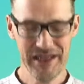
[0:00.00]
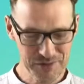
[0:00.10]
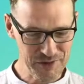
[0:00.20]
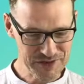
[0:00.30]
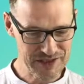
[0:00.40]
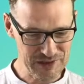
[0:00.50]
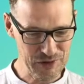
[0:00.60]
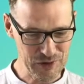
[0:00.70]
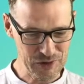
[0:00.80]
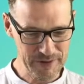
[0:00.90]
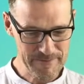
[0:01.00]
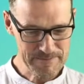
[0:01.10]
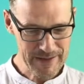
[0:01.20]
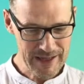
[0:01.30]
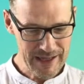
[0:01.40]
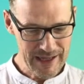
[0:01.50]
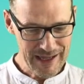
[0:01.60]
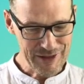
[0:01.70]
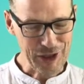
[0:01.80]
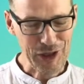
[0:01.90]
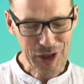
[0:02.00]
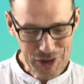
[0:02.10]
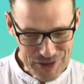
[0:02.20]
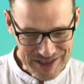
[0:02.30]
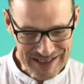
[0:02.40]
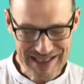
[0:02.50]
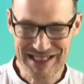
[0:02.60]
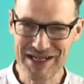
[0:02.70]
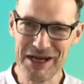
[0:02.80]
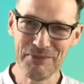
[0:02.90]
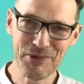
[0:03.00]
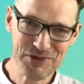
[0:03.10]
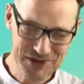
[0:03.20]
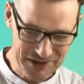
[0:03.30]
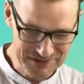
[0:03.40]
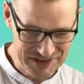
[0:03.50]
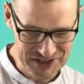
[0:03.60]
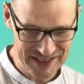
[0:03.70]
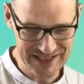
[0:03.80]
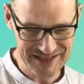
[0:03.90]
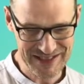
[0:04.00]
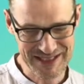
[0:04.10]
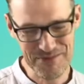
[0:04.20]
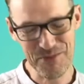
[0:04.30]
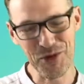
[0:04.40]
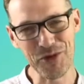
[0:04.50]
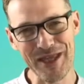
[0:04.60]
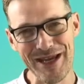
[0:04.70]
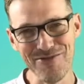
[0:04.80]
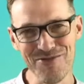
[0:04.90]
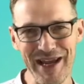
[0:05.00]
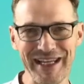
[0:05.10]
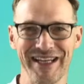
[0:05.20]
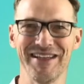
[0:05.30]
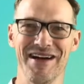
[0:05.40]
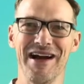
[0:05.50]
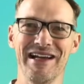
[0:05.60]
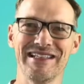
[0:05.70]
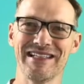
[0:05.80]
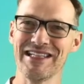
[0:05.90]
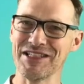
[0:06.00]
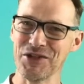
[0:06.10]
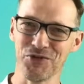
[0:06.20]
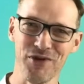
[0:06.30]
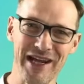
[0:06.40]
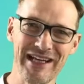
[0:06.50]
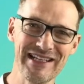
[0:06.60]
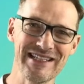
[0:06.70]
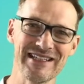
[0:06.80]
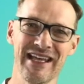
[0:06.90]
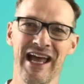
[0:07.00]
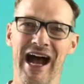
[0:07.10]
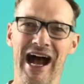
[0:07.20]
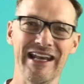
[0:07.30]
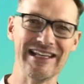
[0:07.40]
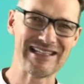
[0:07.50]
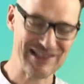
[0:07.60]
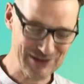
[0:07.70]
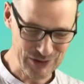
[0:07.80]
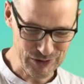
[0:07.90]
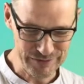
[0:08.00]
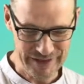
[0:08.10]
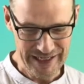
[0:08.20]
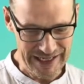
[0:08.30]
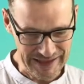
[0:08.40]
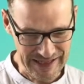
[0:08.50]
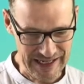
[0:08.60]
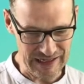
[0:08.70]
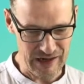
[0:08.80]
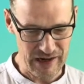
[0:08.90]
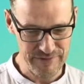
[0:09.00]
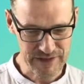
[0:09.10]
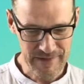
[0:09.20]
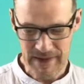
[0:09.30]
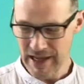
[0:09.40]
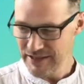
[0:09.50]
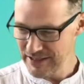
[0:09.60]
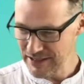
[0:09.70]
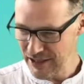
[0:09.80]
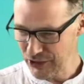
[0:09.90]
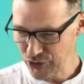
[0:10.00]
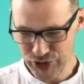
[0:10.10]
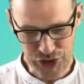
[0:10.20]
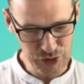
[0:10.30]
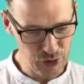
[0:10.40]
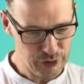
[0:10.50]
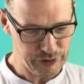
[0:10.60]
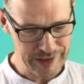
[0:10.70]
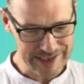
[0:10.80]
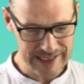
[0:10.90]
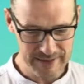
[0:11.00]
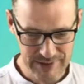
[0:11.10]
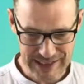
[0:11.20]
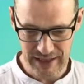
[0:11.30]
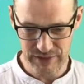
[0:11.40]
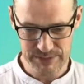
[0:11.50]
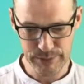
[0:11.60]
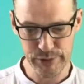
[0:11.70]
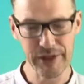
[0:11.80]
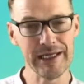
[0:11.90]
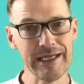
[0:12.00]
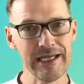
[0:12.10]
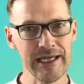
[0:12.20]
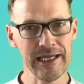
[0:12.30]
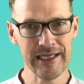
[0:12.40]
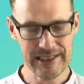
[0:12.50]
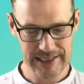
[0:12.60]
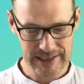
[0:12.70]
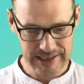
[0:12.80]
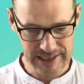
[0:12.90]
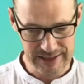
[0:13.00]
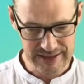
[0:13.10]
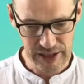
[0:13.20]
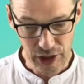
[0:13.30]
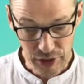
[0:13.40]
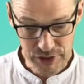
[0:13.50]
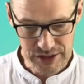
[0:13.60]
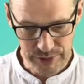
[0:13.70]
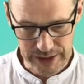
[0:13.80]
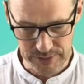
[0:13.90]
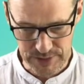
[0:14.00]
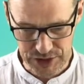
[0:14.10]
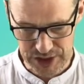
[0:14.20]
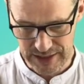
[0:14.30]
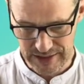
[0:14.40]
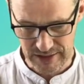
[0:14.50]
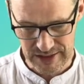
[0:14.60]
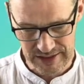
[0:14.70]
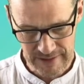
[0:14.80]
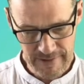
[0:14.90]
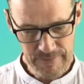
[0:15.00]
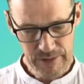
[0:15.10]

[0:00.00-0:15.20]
it was the Lord. The closer the disciples got to Jesus, the more they recognized his grace and his love in their lives. There's a Christian author, and his name's Davis Bunn, and he, he said this The closer we come to Jesus,